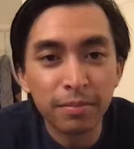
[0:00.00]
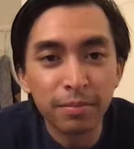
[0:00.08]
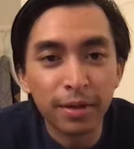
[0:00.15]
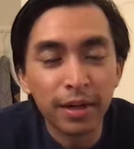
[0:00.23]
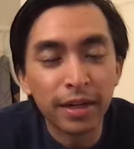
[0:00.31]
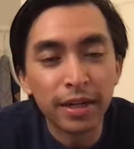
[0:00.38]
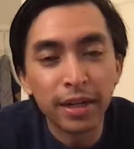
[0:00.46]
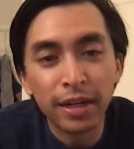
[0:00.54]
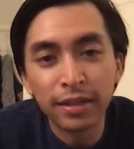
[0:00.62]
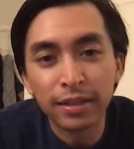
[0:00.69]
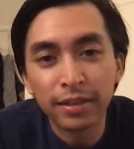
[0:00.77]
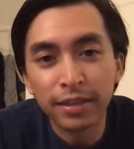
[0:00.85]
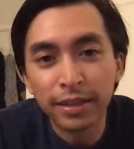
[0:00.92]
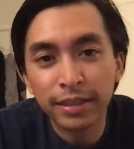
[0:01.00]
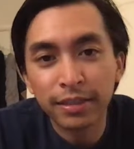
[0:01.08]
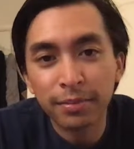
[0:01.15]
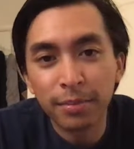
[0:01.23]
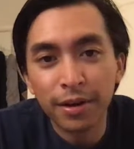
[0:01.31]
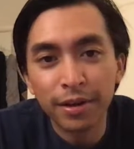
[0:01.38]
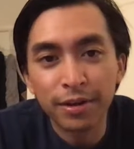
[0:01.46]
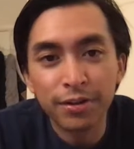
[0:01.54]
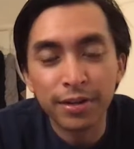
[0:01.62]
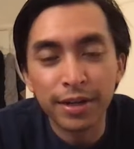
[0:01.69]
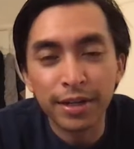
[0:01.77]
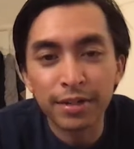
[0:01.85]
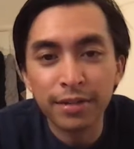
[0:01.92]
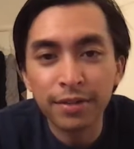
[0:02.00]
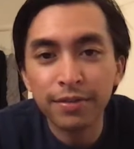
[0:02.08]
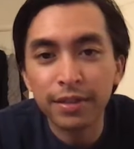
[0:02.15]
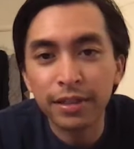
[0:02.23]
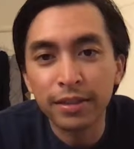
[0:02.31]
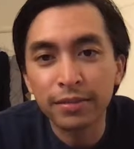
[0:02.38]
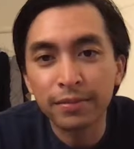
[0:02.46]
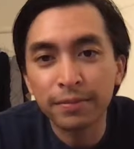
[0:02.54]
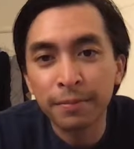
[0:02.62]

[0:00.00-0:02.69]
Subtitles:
But I neglected my creativity.